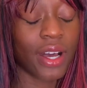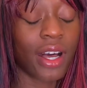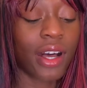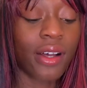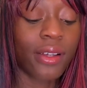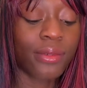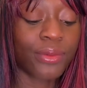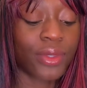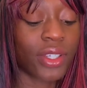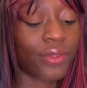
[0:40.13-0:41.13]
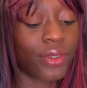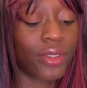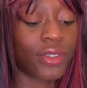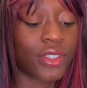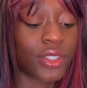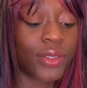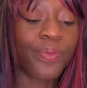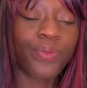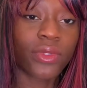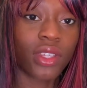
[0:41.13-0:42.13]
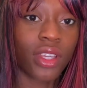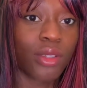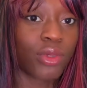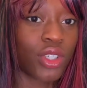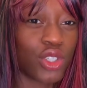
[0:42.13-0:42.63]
without further ado, I'm gonna